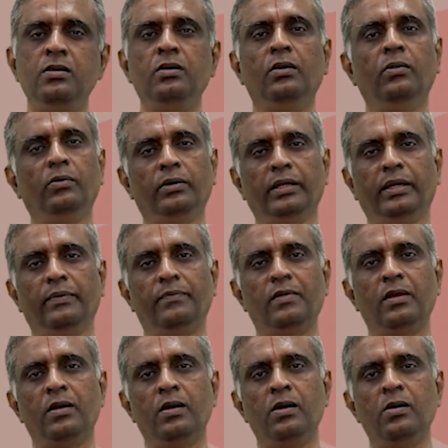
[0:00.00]
Okay.
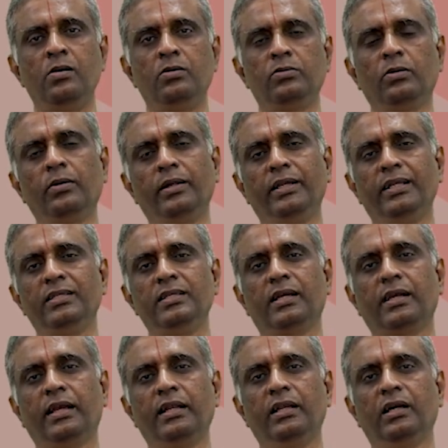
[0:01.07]
So it is a
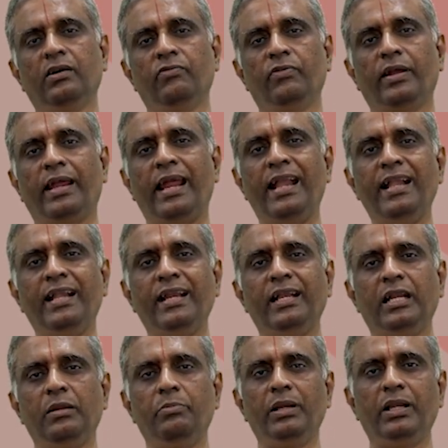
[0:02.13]
kind of
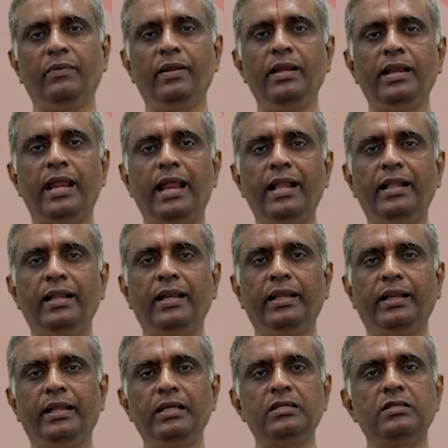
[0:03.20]
entity. Between
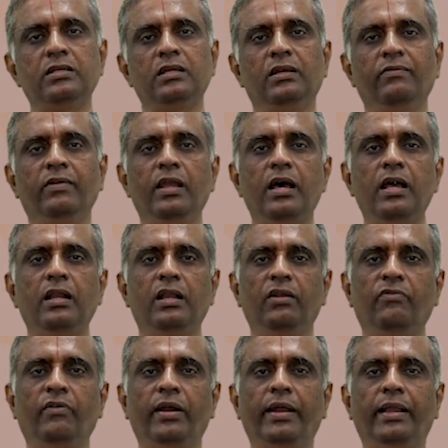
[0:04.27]
entities, we are
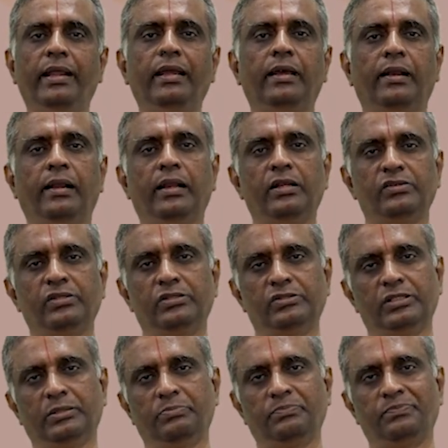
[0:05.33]
defining
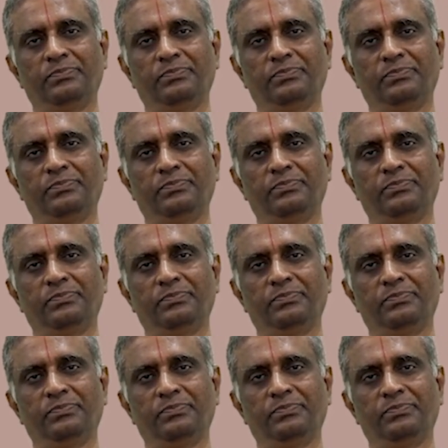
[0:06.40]
relationship.